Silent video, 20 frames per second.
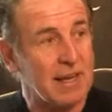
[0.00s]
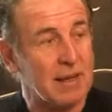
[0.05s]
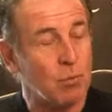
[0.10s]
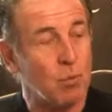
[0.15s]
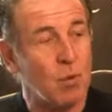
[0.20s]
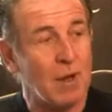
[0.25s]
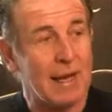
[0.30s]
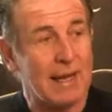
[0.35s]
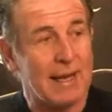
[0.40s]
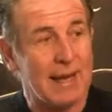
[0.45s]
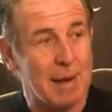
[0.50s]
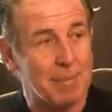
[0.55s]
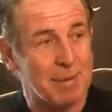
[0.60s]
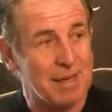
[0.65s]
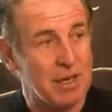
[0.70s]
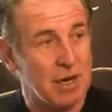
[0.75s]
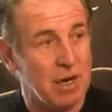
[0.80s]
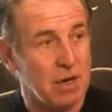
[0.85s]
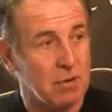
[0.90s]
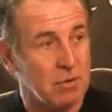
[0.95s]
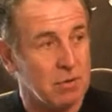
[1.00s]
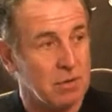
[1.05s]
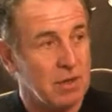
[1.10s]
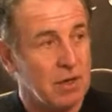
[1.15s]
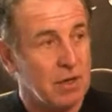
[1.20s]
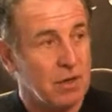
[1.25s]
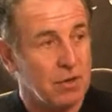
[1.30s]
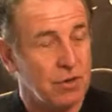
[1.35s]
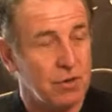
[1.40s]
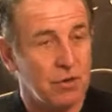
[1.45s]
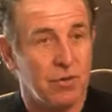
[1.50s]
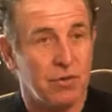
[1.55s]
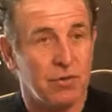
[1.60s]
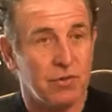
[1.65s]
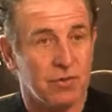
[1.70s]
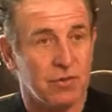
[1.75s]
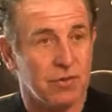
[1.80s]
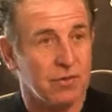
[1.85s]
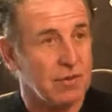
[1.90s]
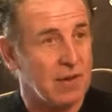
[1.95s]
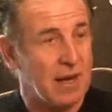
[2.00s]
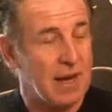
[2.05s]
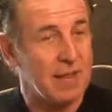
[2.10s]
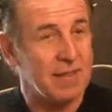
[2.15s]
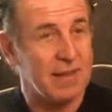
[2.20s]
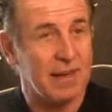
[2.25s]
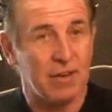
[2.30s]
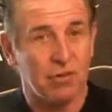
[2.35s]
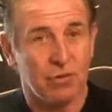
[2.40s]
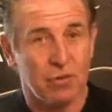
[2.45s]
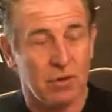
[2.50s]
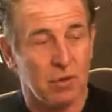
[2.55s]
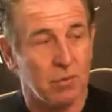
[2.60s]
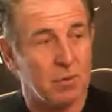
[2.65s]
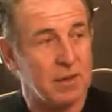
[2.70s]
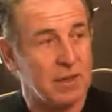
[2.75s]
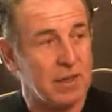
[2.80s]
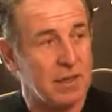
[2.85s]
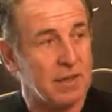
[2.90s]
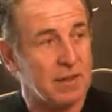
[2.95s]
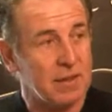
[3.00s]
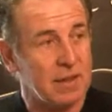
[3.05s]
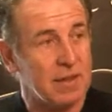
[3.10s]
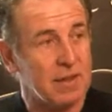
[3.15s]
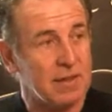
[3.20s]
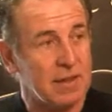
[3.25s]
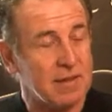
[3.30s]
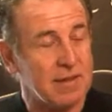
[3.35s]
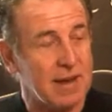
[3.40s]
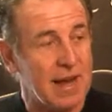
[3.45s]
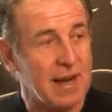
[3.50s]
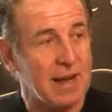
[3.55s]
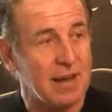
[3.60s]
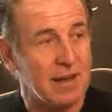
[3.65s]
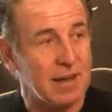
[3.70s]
and Willy Caballero, who's, I think he's going to win the title